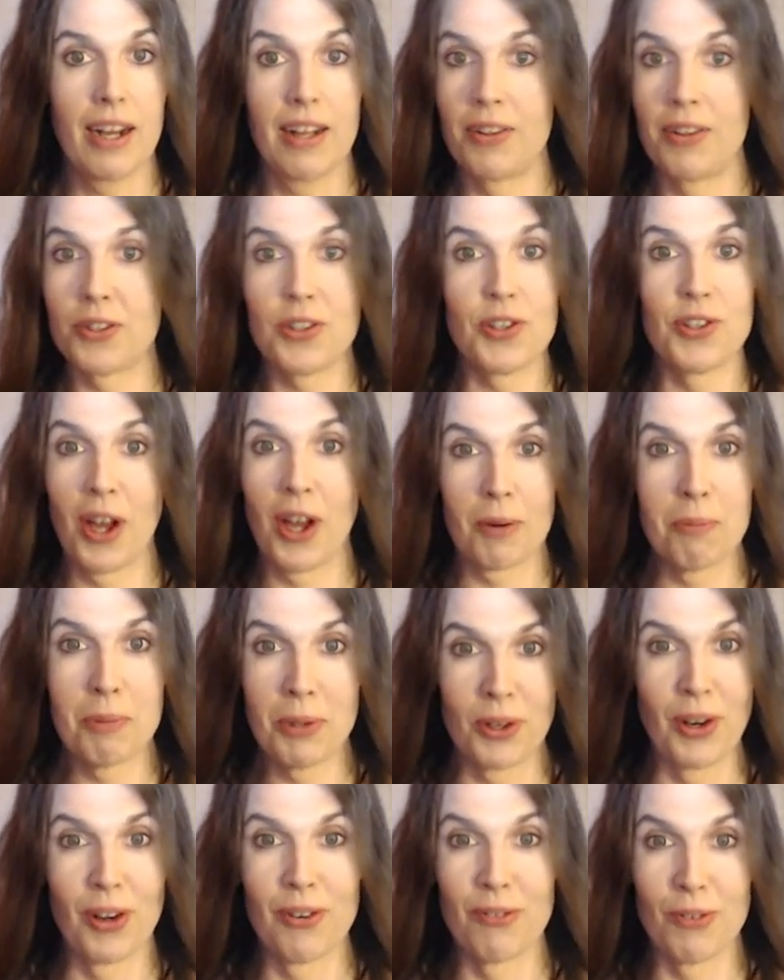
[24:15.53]
This is not a
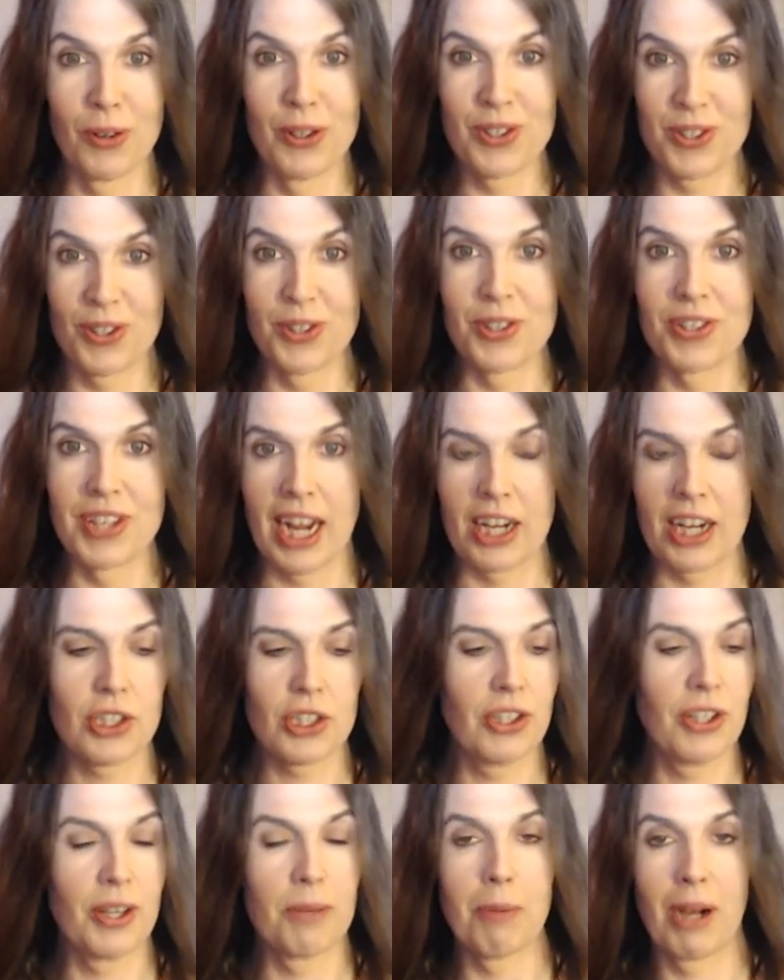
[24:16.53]
put-on voice. This is
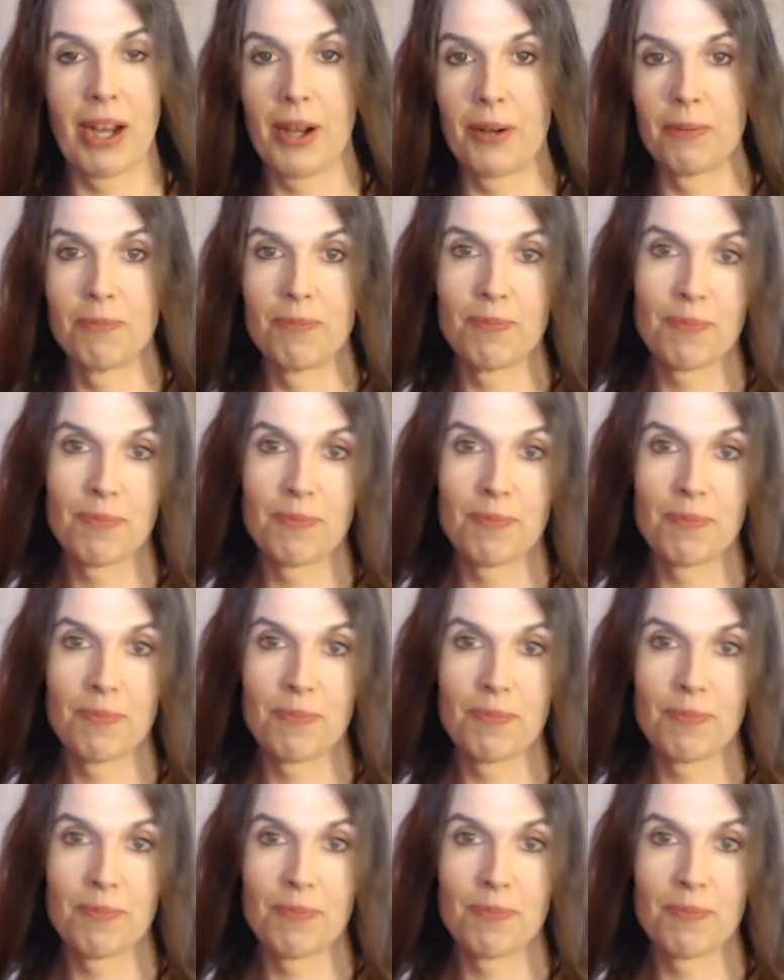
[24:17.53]
actually my